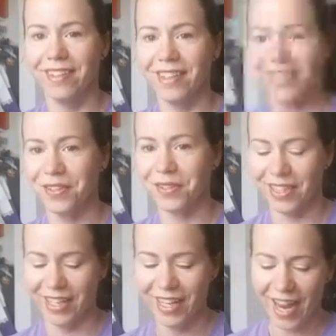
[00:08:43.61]
I
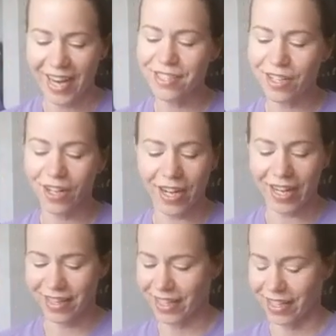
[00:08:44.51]
saw it,
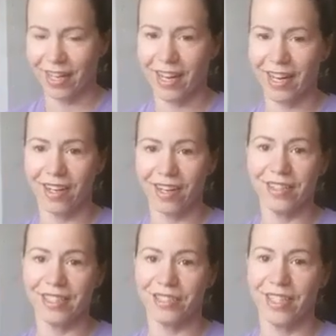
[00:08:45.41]
and then I got
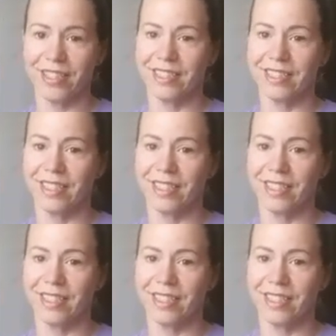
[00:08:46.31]
all these dresses,